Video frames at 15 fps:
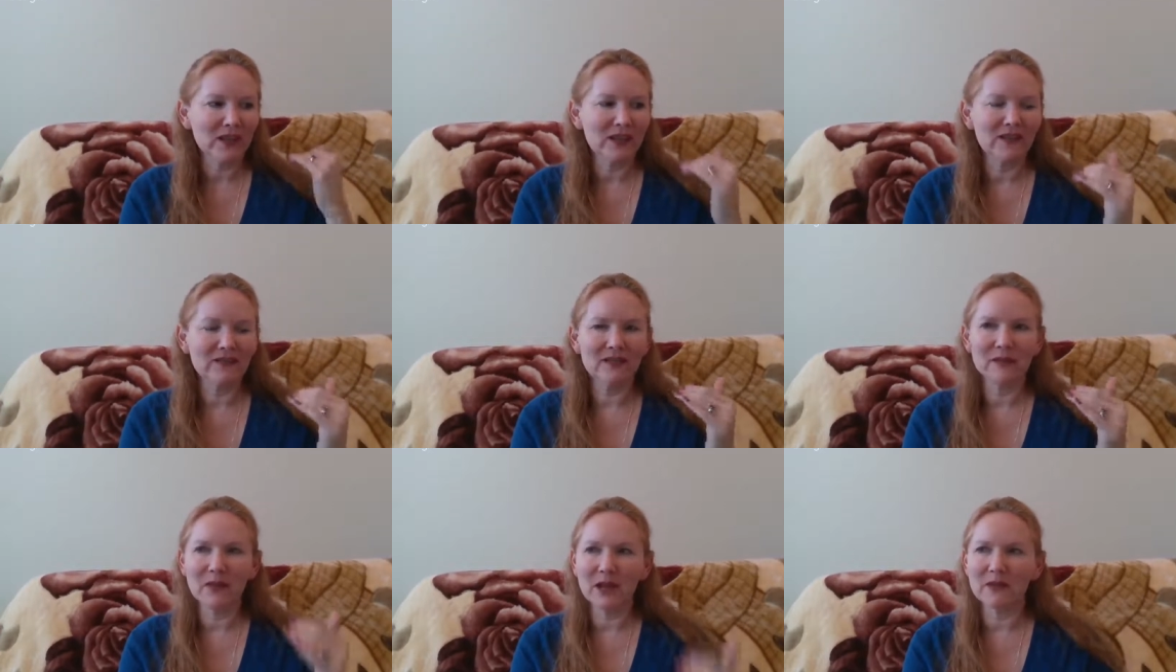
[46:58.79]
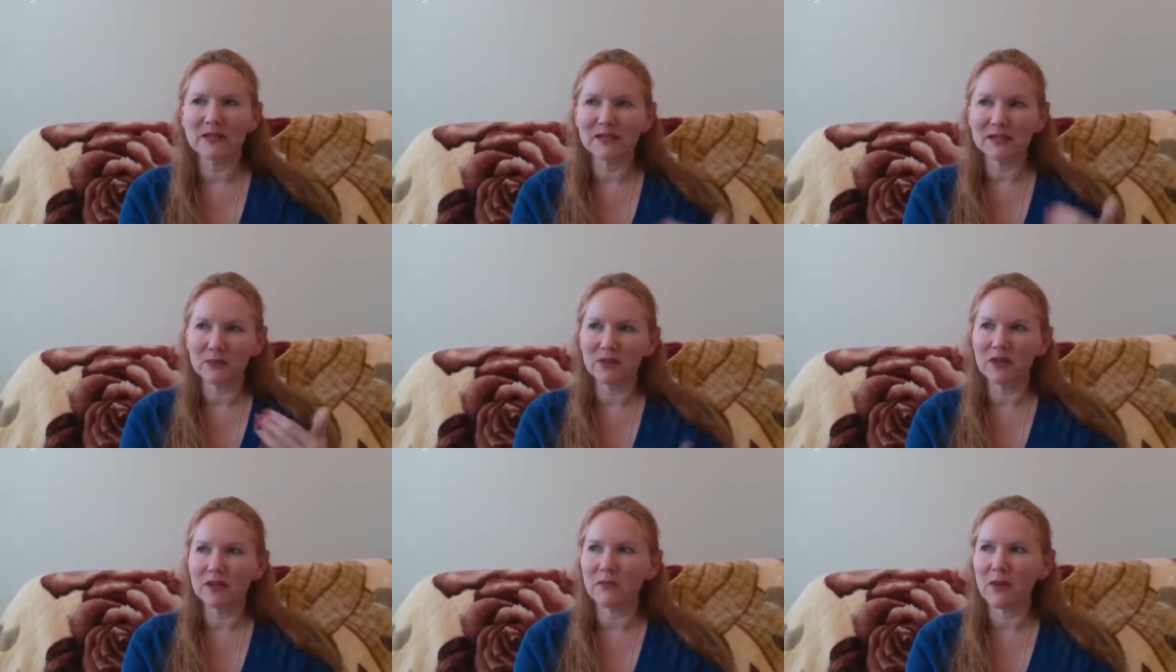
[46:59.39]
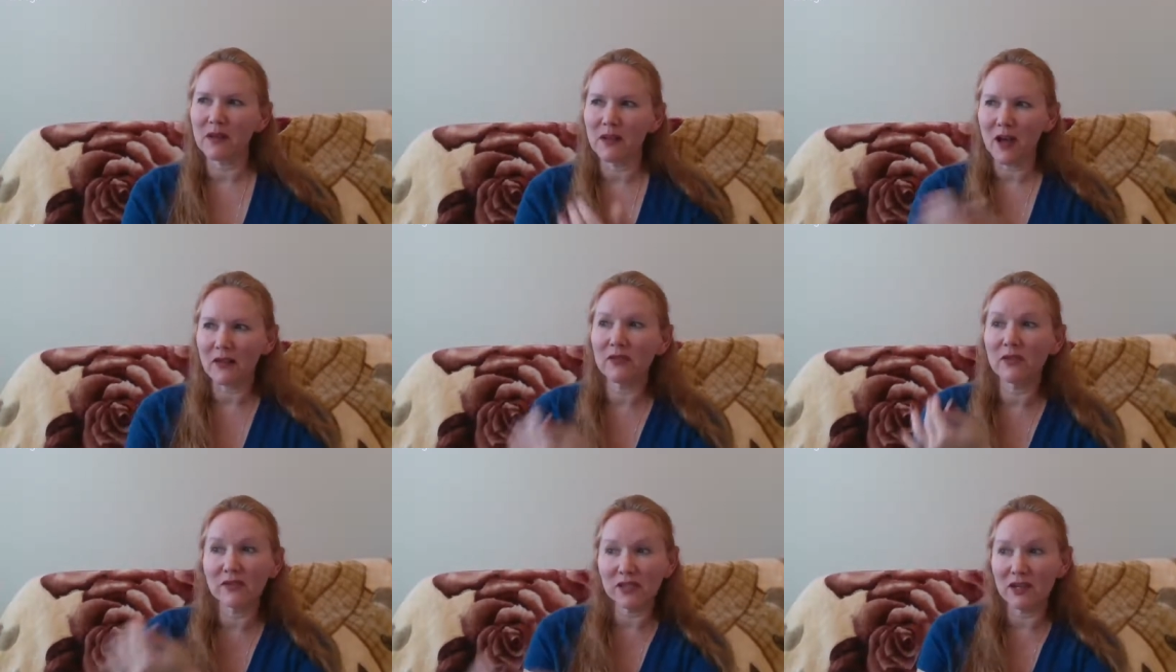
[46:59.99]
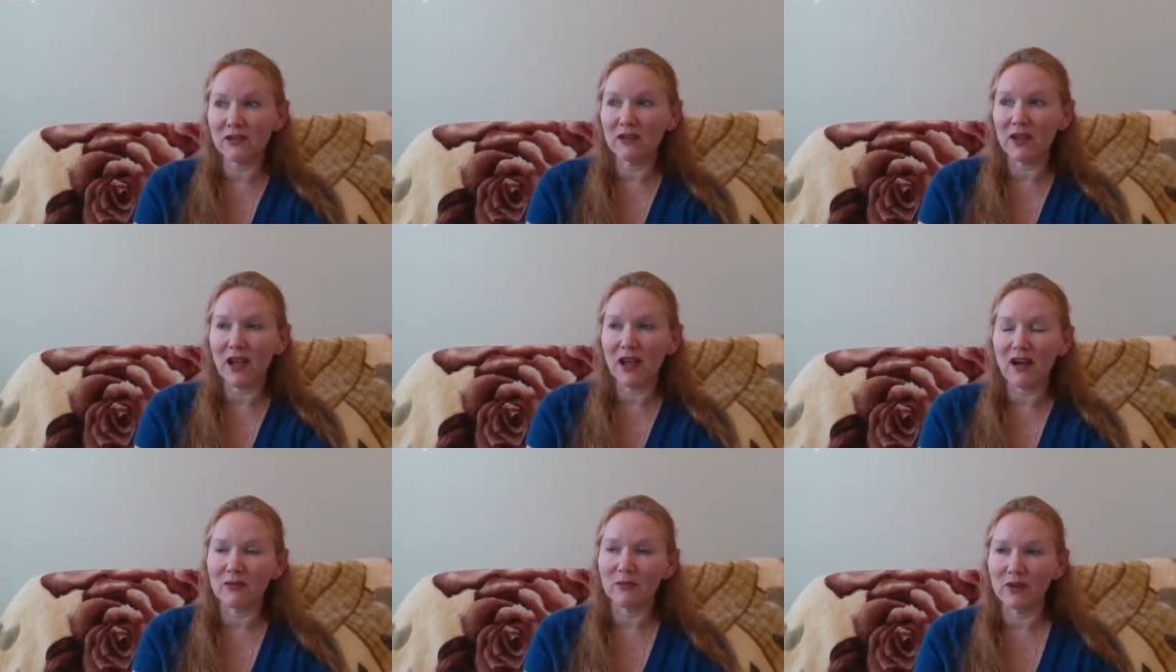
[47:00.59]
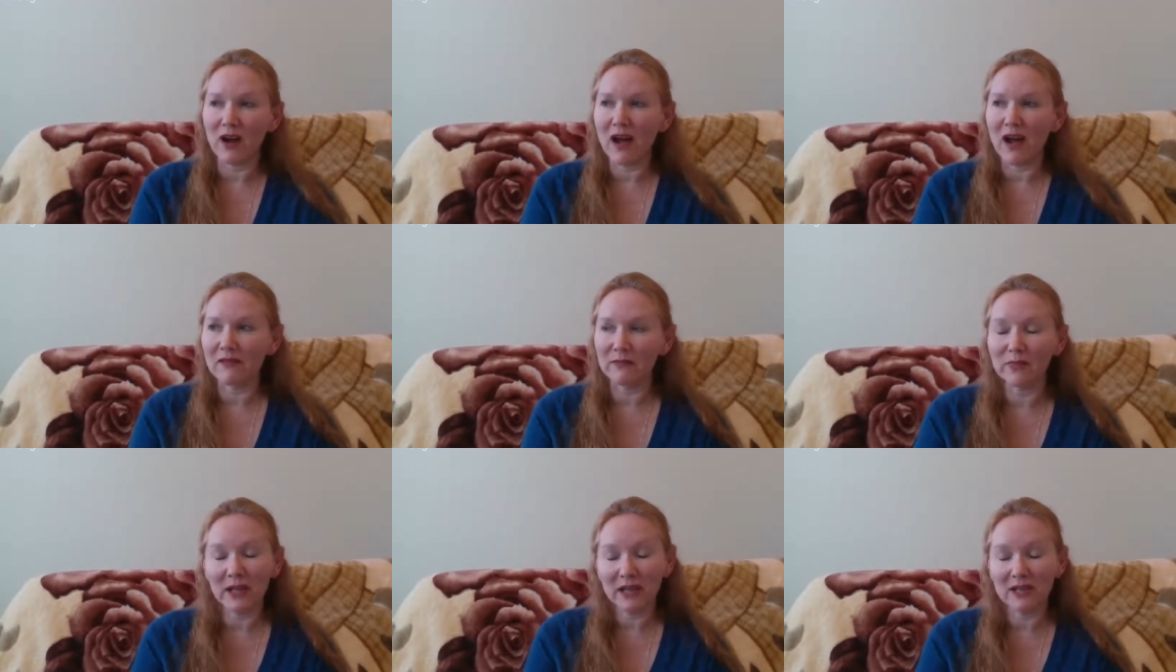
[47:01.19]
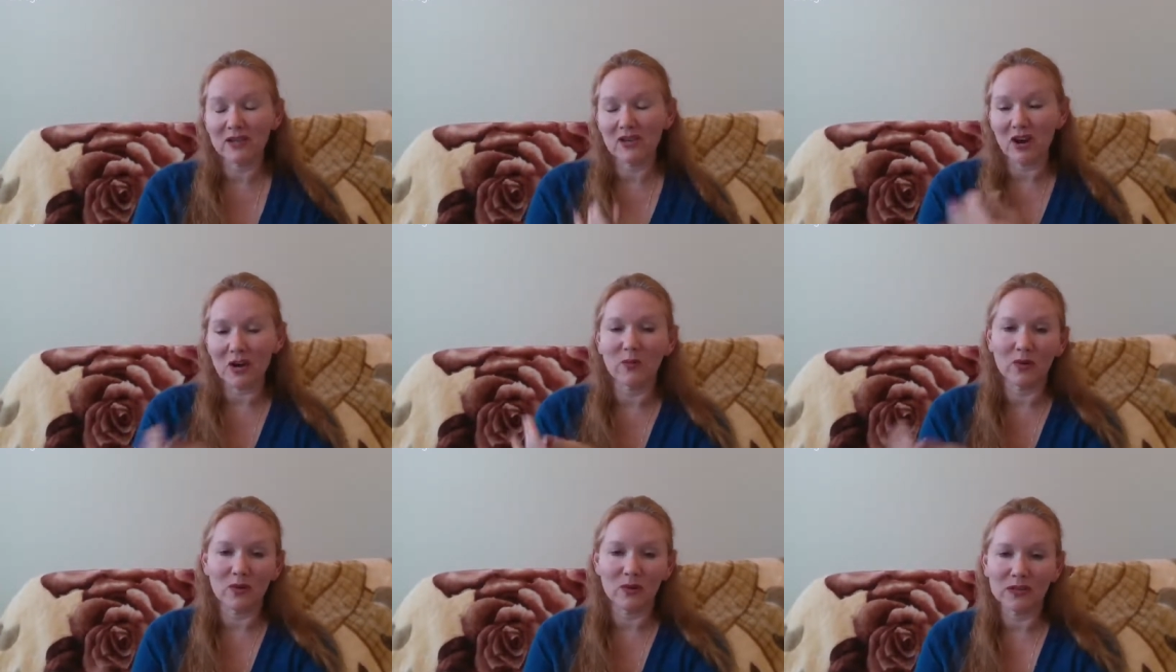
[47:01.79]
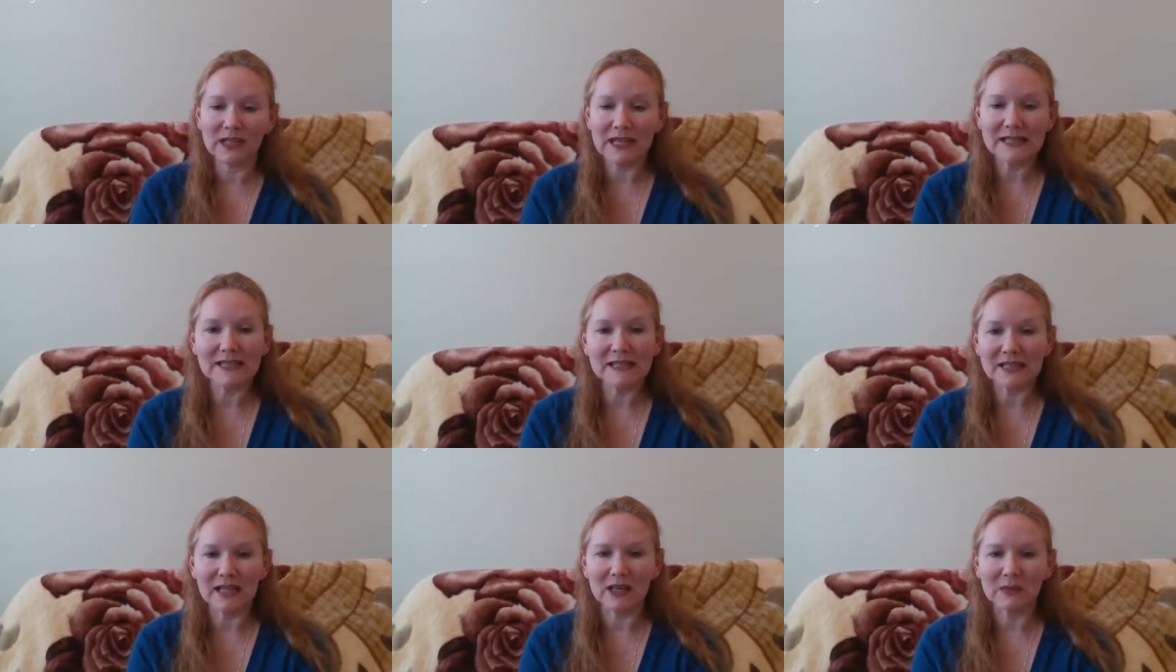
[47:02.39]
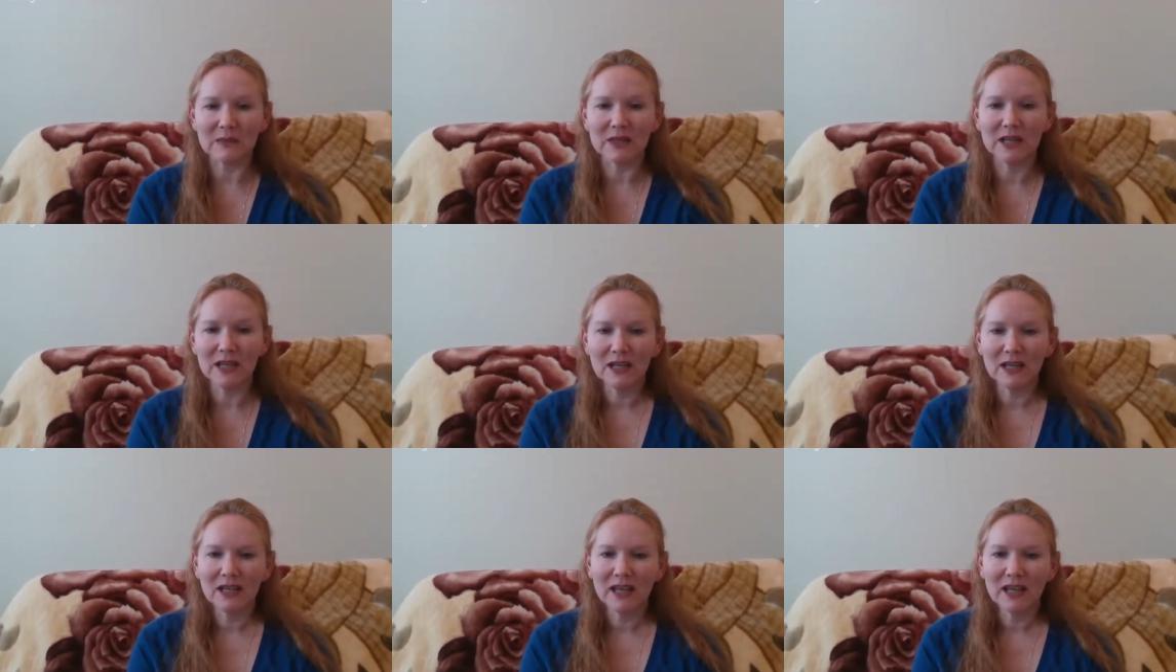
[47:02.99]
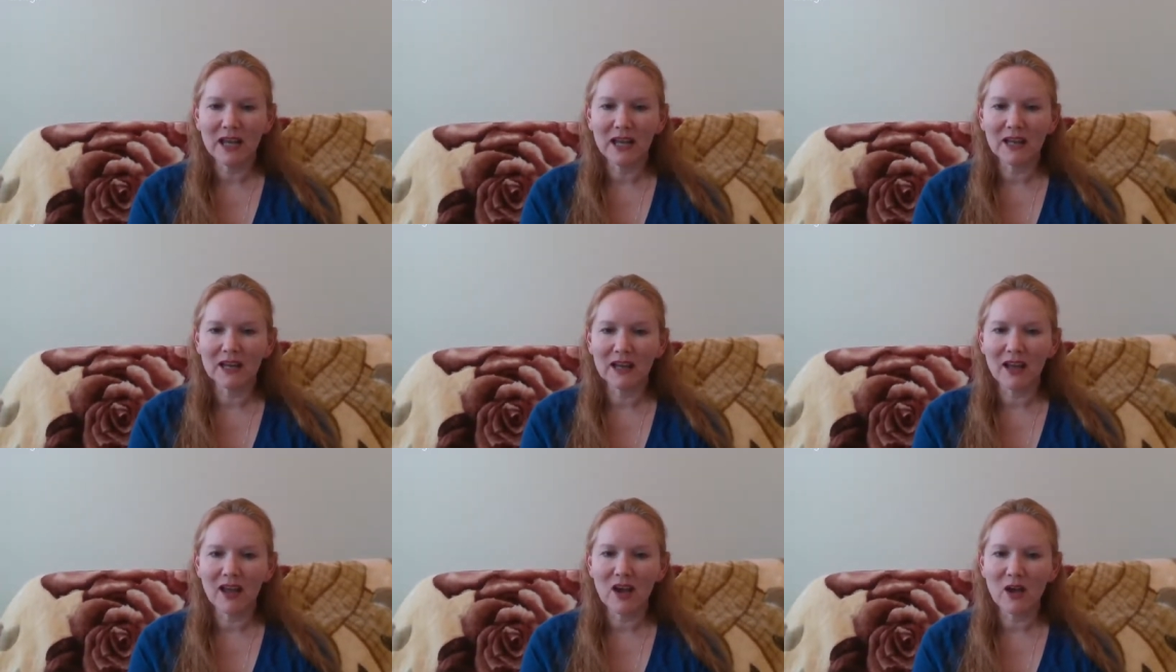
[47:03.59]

even maybe someone in my life who's here now where I've played a dark role against them. And it